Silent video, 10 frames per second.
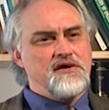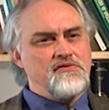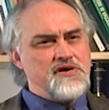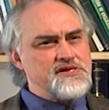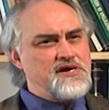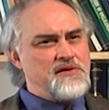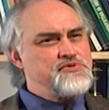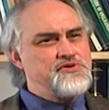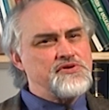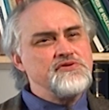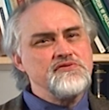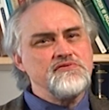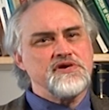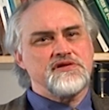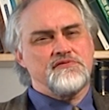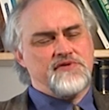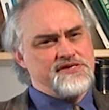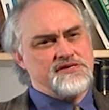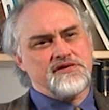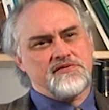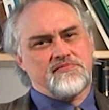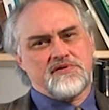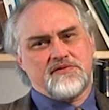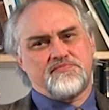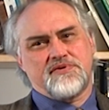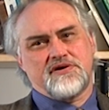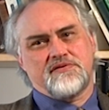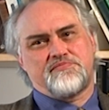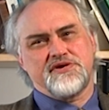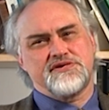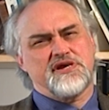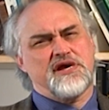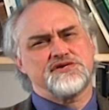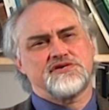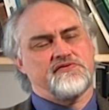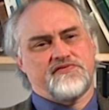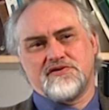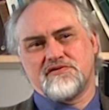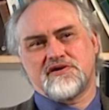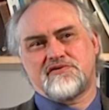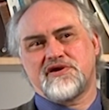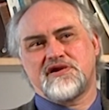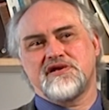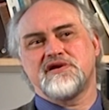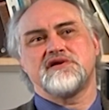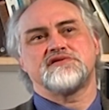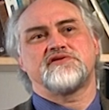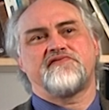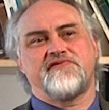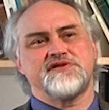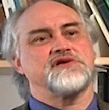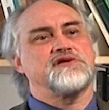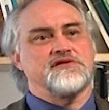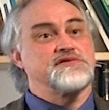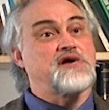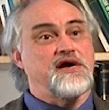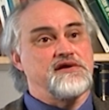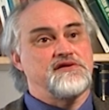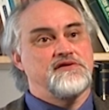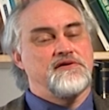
What's come through in the Western appreciation of yoga really is the physical side,